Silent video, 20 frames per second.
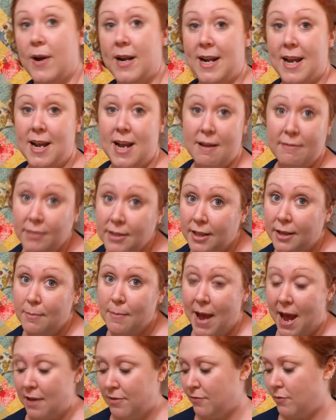and I have a little
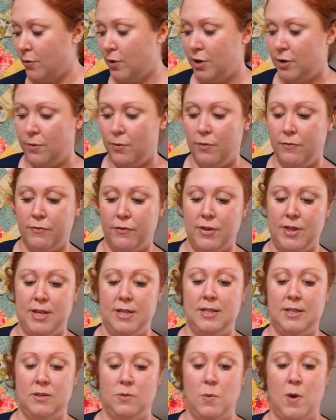math for you for
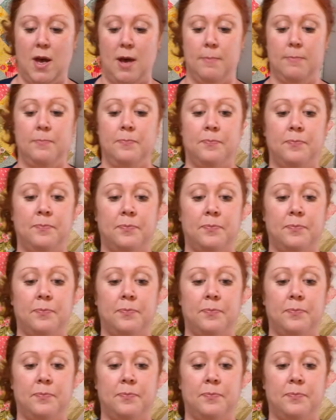this as well.